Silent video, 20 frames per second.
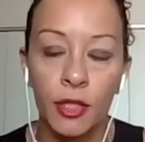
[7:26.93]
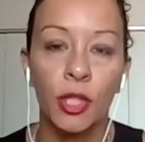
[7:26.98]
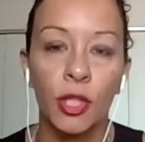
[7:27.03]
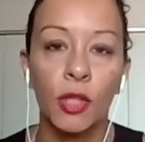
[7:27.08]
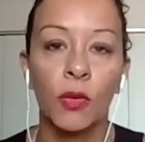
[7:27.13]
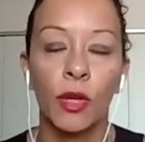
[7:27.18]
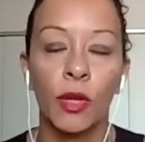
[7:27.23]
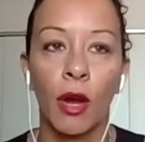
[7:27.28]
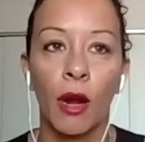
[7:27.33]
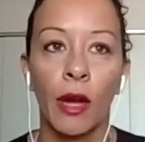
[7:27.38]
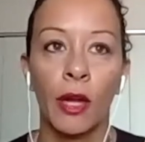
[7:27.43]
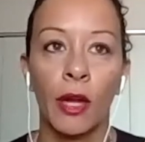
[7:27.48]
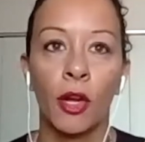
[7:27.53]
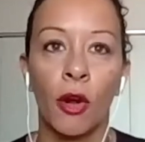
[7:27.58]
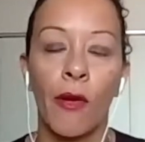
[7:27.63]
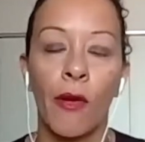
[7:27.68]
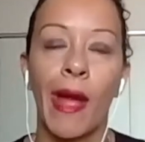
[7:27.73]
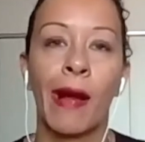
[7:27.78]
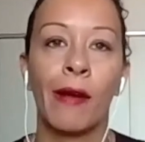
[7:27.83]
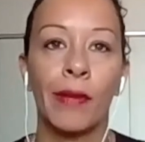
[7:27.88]
You and I
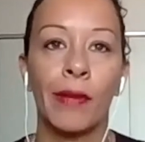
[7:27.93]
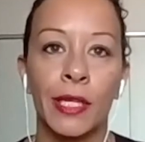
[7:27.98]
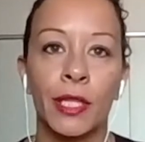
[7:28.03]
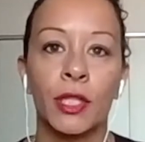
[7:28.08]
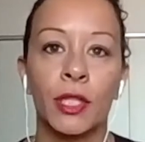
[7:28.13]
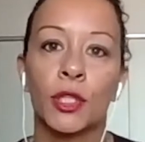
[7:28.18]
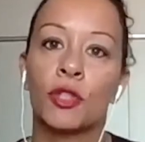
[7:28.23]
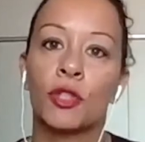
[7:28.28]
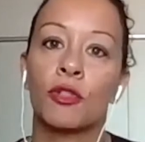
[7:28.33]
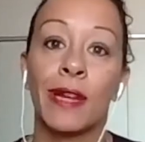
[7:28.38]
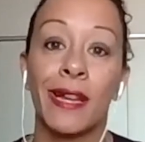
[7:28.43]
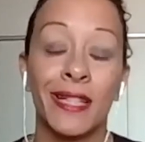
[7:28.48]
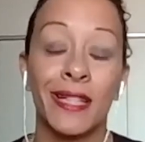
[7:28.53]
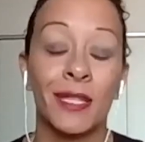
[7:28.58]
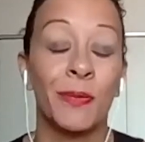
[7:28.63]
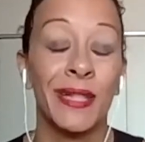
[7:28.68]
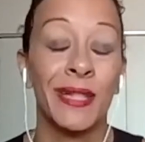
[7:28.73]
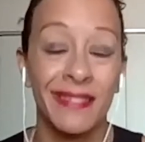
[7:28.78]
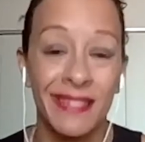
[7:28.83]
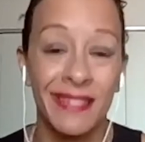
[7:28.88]
know our industry has
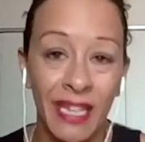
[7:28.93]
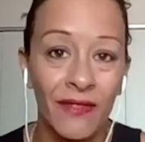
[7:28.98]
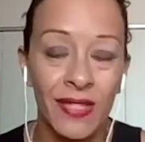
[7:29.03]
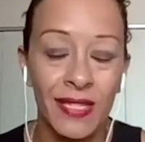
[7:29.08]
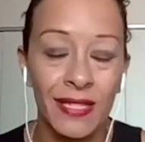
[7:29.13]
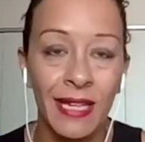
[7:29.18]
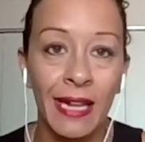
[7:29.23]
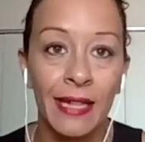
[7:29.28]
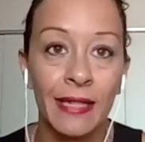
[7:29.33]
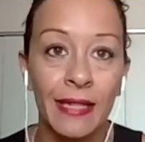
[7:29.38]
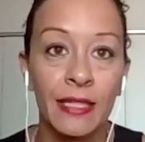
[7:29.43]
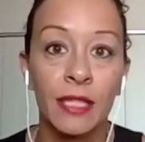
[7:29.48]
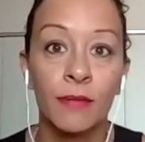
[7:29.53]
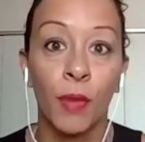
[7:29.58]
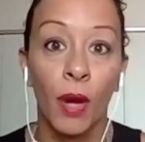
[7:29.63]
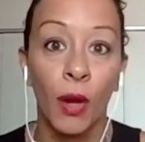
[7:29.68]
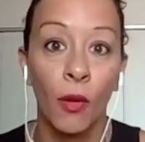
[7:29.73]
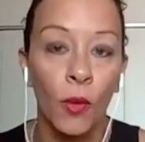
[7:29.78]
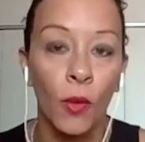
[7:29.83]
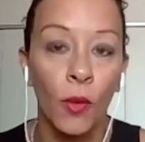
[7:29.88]
been devastated
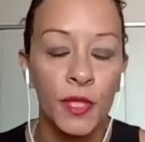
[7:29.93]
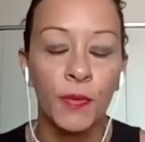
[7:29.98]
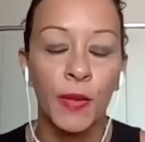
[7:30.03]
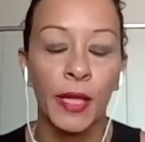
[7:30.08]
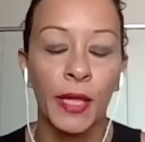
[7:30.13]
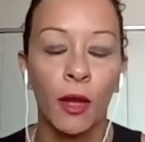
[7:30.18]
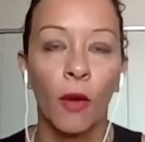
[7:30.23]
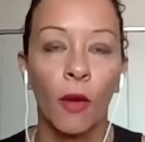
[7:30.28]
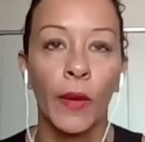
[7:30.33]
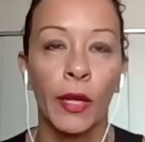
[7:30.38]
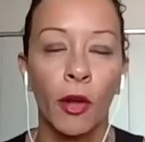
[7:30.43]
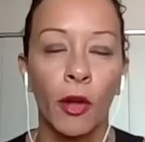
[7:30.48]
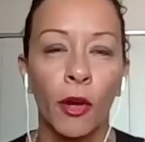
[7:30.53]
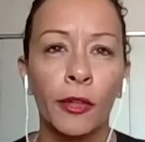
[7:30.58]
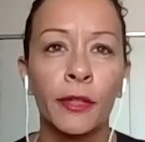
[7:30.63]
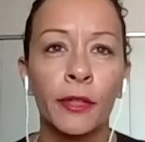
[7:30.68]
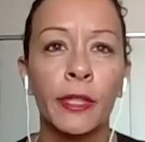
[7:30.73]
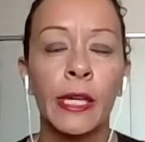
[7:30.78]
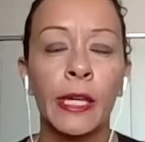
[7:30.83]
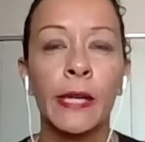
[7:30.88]
by what's been going
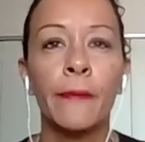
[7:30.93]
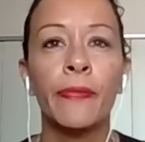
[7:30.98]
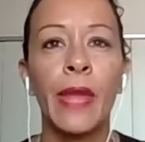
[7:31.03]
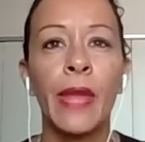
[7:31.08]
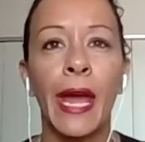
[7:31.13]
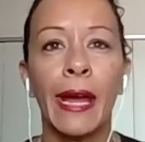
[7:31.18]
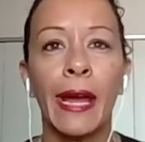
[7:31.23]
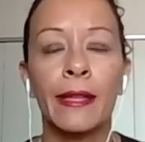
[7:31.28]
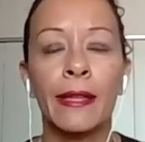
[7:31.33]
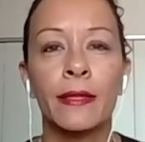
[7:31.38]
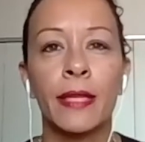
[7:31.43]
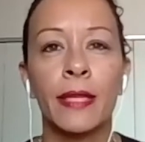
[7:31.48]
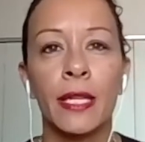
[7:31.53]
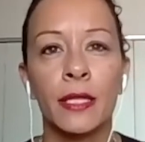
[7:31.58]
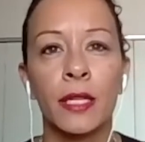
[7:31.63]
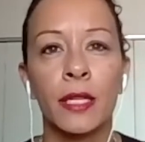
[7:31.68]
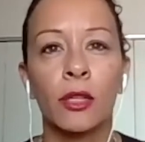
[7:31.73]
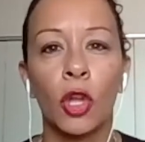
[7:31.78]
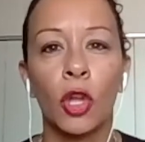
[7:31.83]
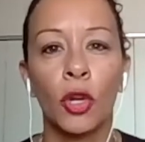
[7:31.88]
on, and there's
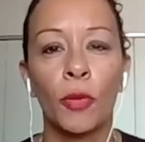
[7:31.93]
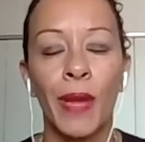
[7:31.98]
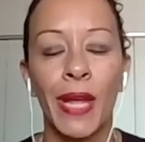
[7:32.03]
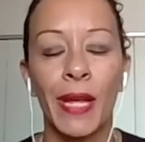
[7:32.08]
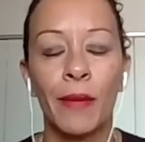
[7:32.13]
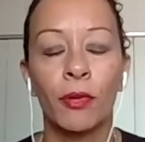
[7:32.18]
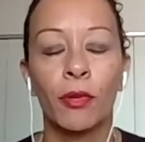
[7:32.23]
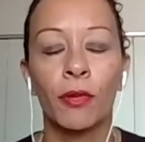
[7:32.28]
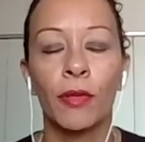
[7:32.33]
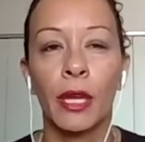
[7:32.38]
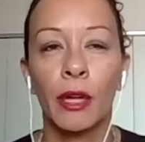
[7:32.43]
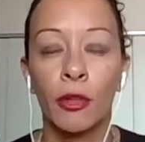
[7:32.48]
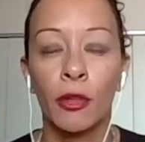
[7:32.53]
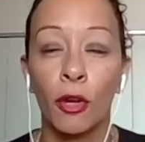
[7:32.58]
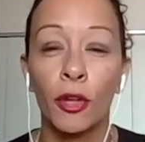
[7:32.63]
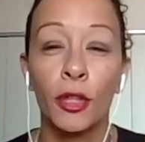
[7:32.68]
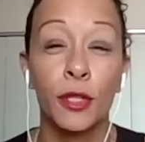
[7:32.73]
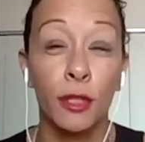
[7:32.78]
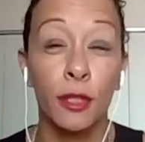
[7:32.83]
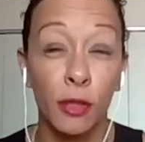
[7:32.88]
a lot of people that are
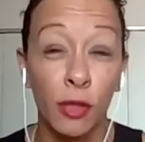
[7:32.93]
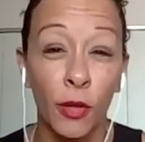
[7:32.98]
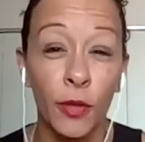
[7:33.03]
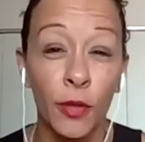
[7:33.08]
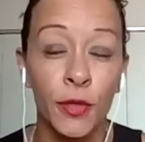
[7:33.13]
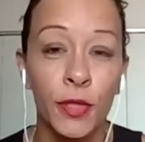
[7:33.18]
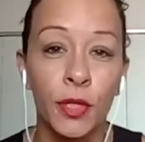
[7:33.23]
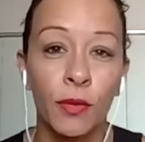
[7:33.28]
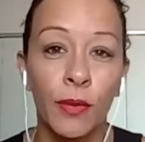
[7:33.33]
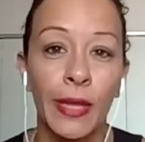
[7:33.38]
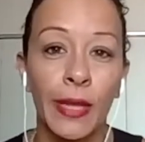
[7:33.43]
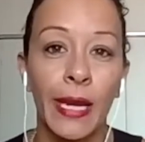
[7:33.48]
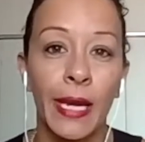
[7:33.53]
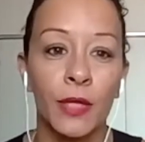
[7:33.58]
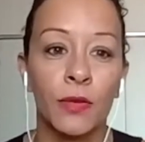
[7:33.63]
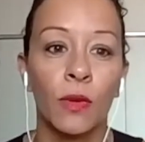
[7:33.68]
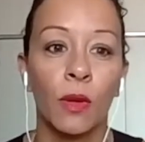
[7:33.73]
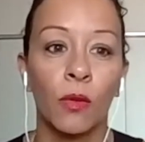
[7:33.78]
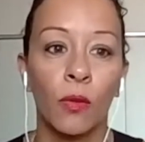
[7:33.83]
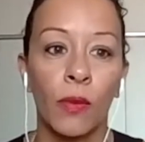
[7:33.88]
not as close to it
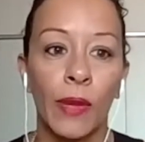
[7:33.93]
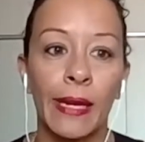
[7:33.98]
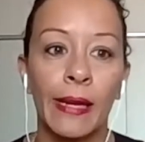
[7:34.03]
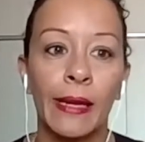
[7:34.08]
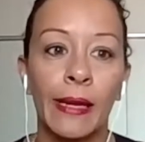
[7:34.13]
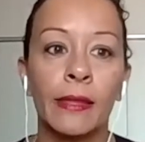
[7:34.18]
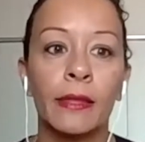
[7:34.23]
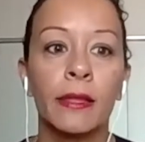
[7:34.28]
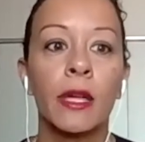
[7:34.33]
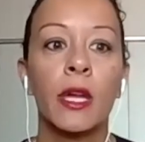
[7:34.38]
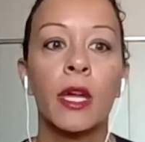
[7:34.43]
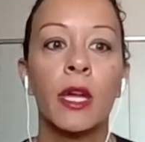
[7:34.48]
as what we are.